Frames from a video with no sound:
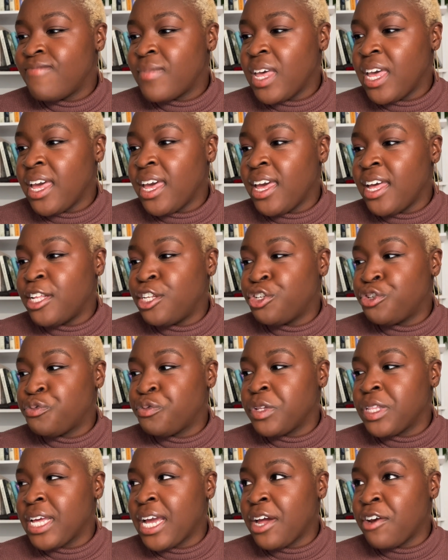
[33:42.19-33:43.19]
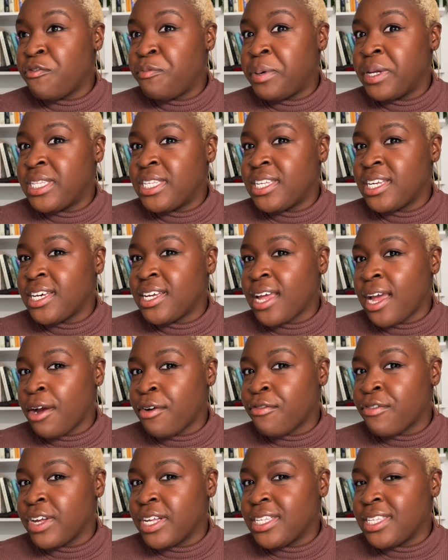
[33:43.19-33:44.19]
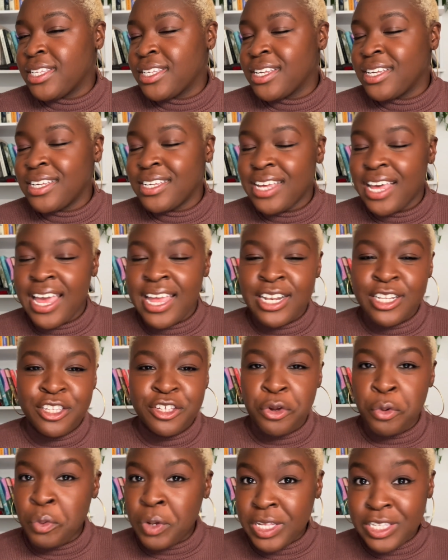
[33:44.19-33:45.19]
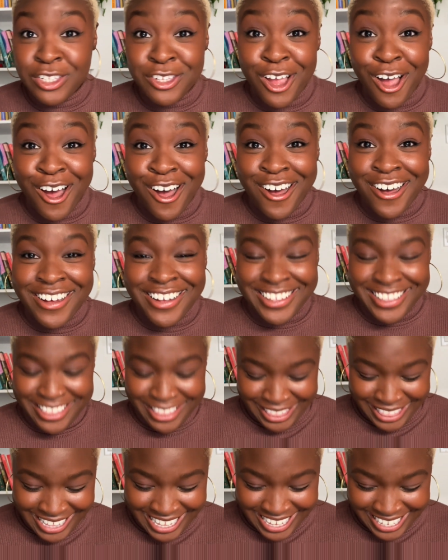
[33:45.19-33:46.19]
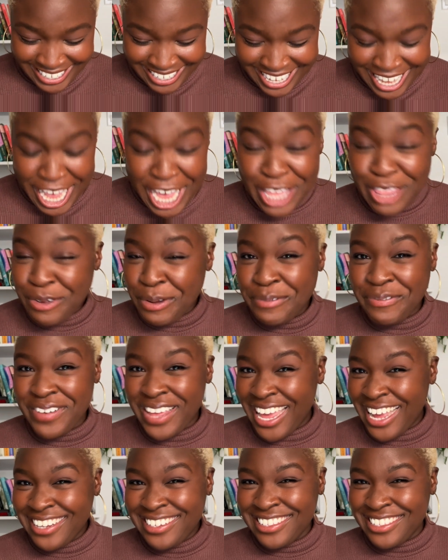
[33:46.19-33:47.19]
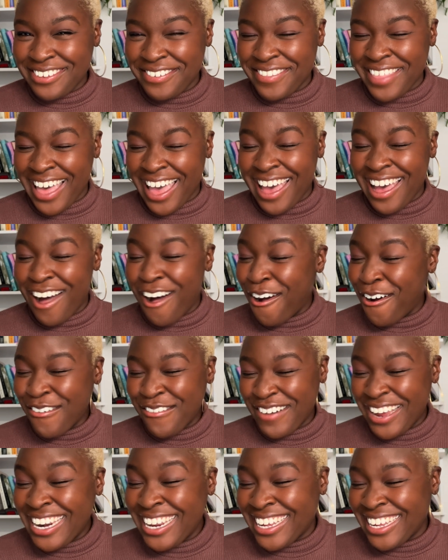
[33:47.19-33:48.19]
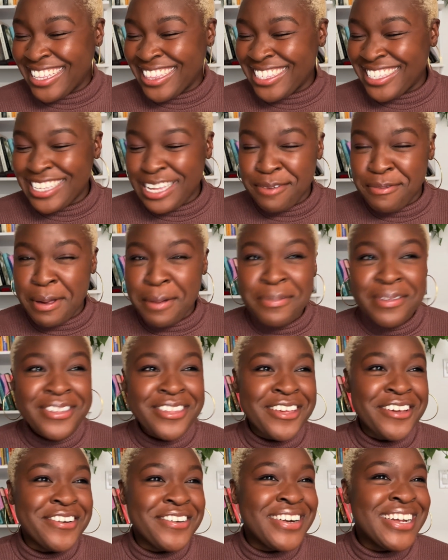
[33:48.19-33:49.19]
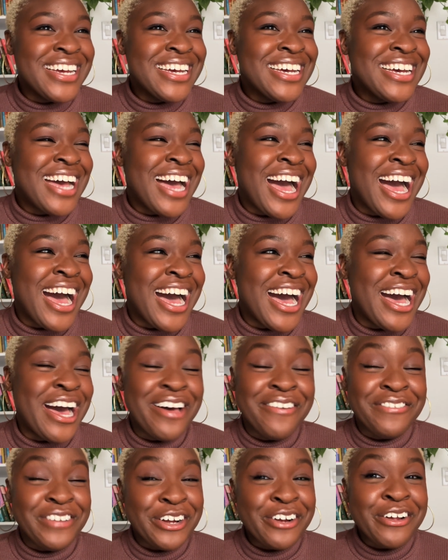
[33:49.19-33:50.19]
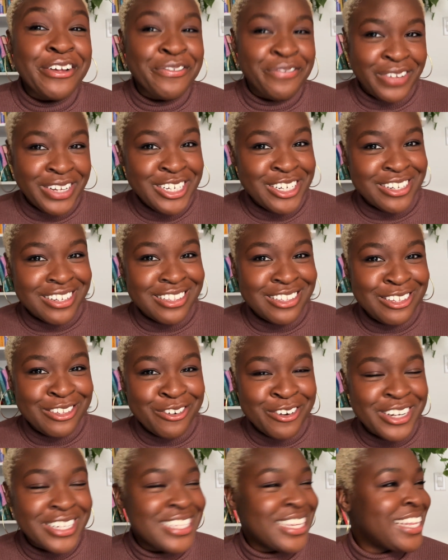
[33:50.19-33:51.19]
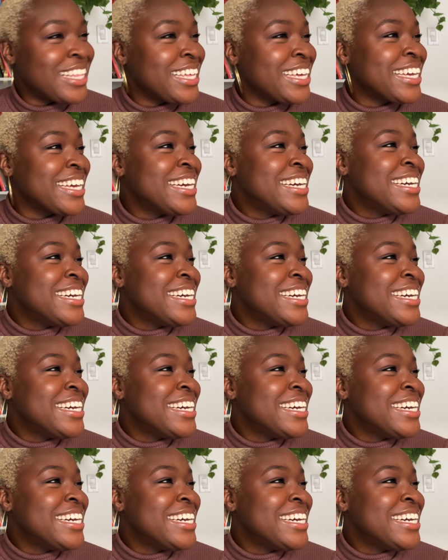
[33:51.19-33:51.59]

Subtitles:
it just really kind of puts it at risk. And so we saw the ramifications of that already in the same episode. Very efficient storytelling,